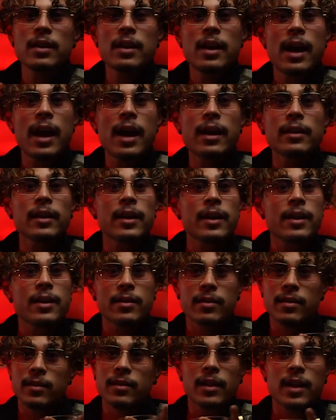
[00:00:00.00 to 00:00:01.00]
And like
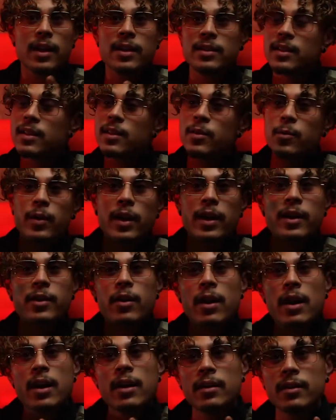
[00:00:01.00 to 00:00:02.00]
I said, you get in your
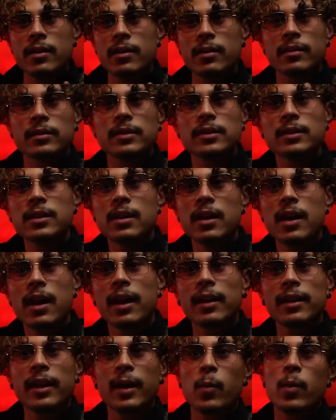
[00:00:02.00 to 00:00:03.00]
head.
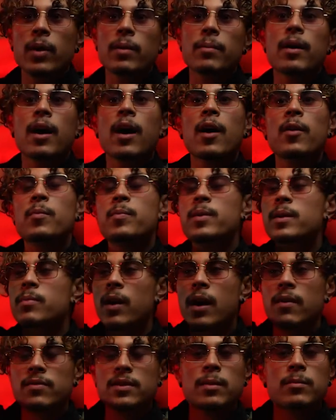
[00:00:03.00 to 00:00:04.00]
And like when other people
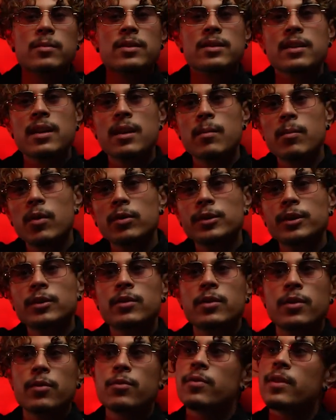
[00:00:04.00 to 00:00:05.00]
have something to say about you,
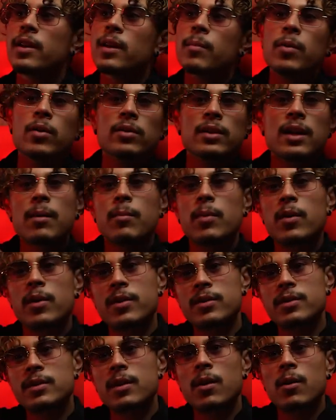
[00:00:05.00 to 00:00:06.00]
you think about that about
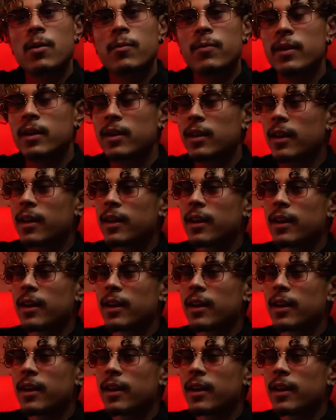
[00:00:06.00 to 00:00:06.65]
yourself, and like.